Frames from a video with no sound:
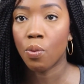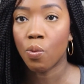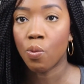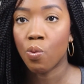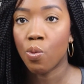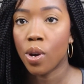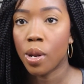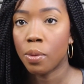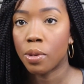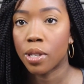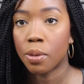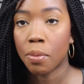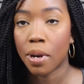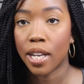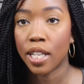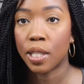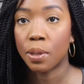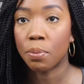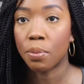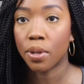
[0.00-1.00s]
when
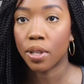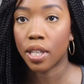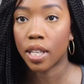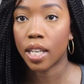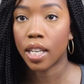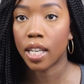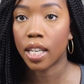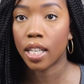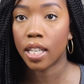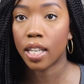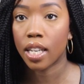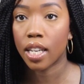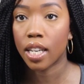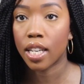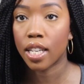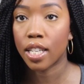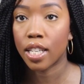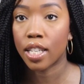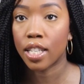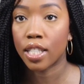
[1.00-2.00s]
somebody's booking
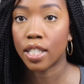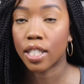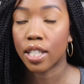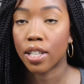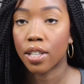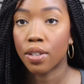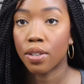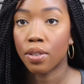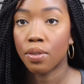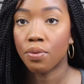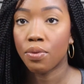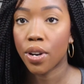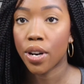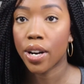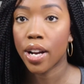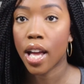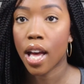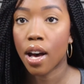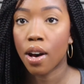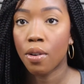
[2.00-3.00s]
is
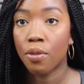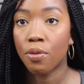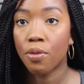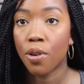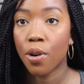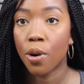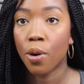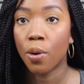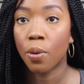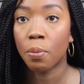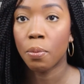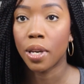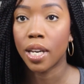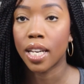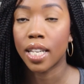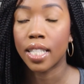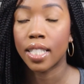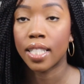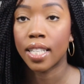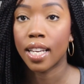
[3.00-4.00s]
very helpful,
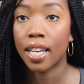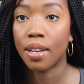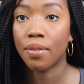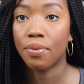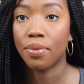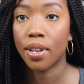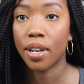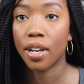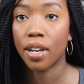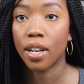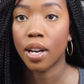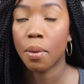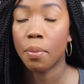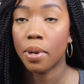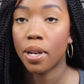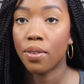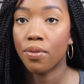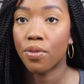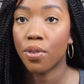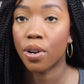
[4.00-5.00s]
because if they're
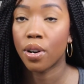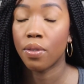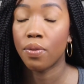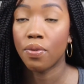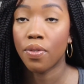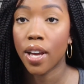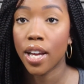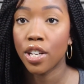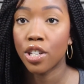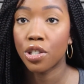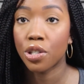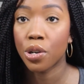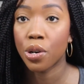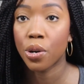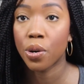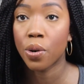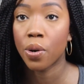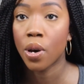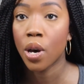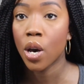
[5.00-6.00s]
coming in for a
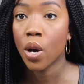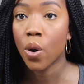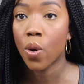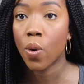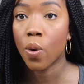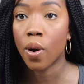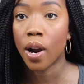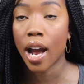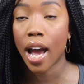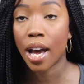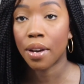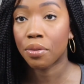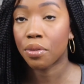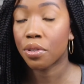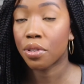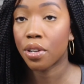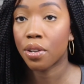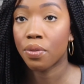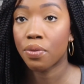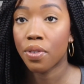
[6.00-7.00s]
facial or after
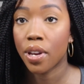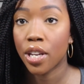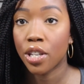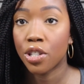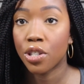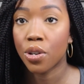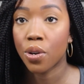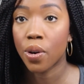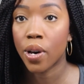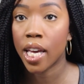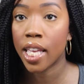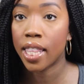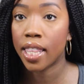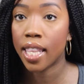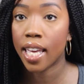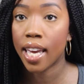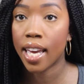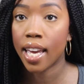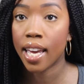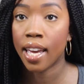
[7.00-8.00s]
their facial and
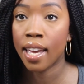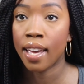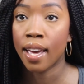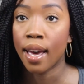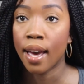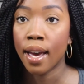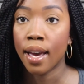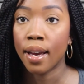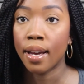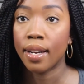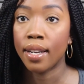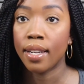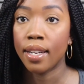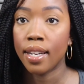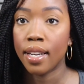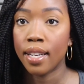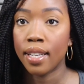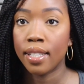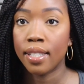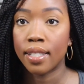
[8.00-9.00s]
they
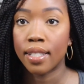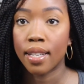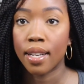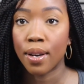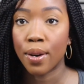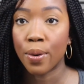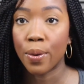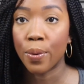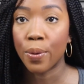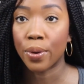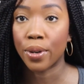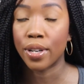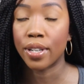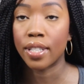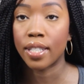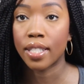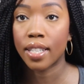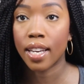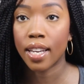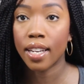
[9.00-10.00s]
need to order
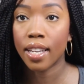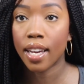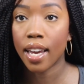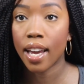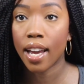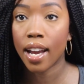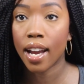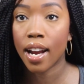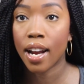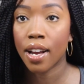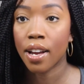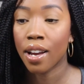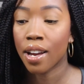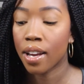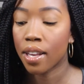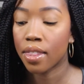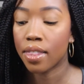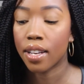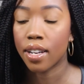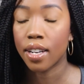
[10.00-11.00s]
skincare,
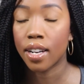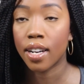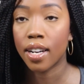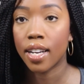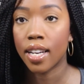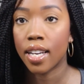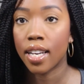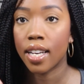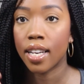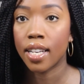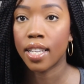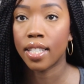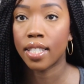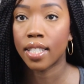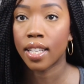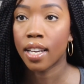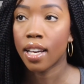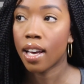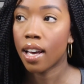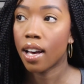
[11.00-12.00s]
there
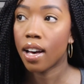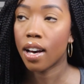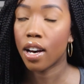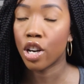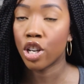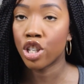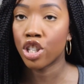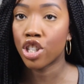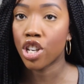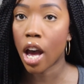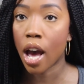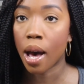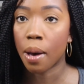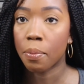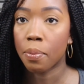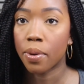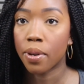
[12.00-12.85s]
is a shop